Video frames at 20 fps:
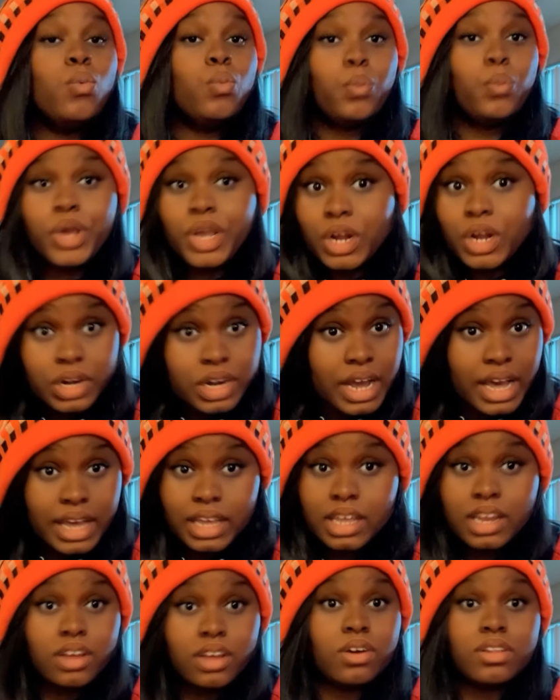We are not
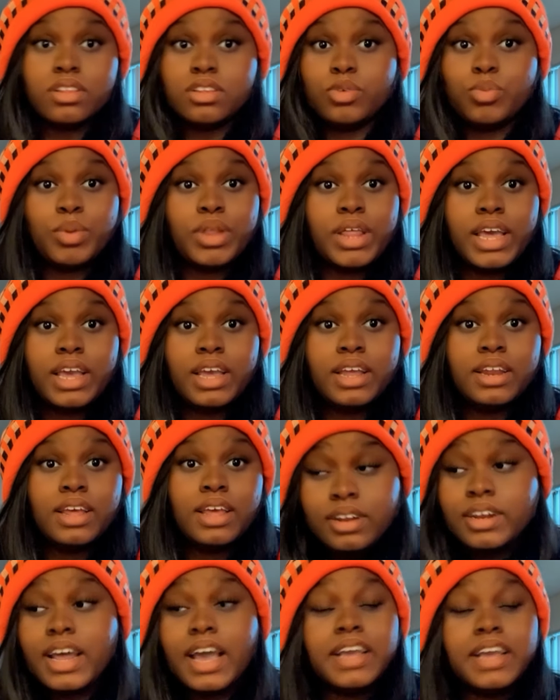getting on this plane.
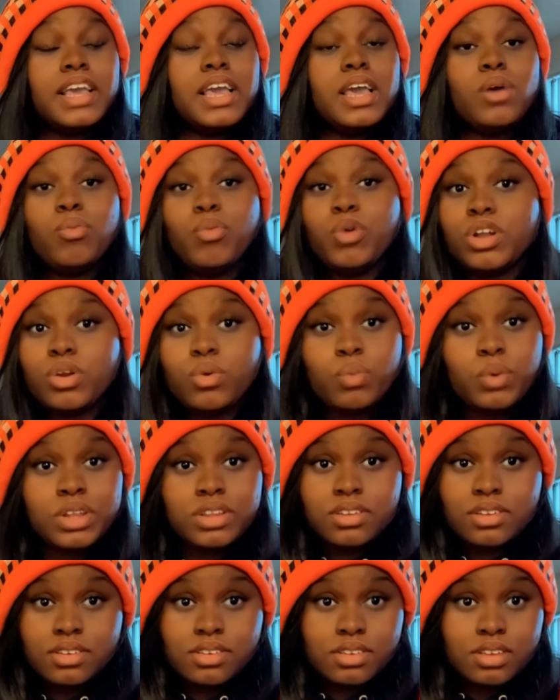Diane wouldn't have went
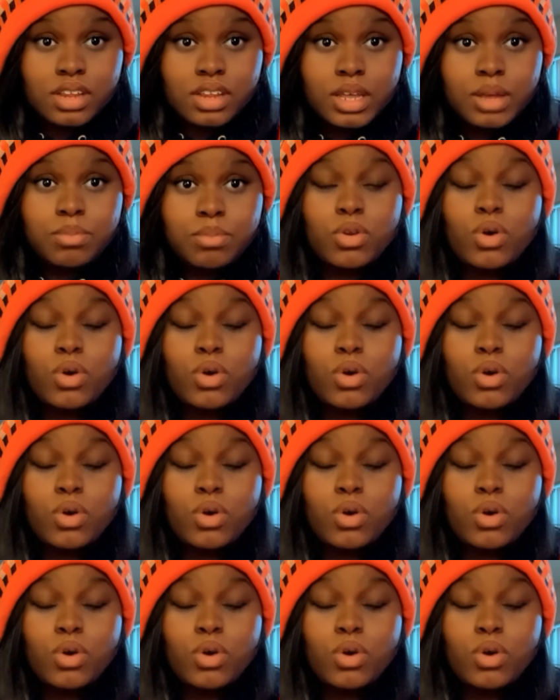to sleep.